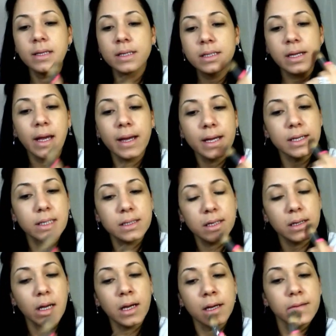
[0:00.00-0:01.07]
This has
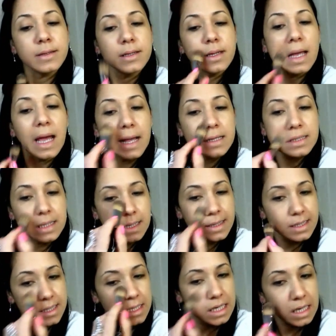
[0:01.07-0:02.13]
an
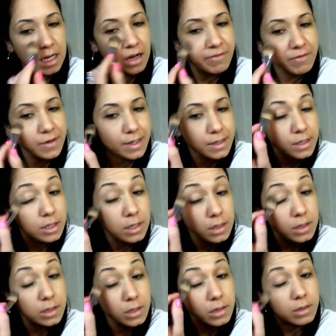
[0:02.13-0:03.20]
excellent coverage,
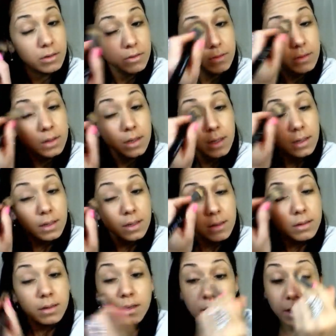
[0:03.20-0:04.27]
so
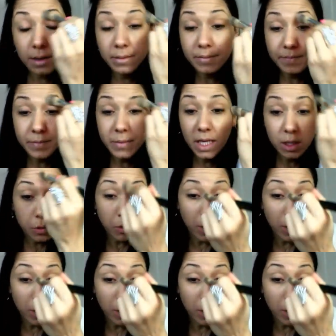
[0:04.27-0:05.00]
that's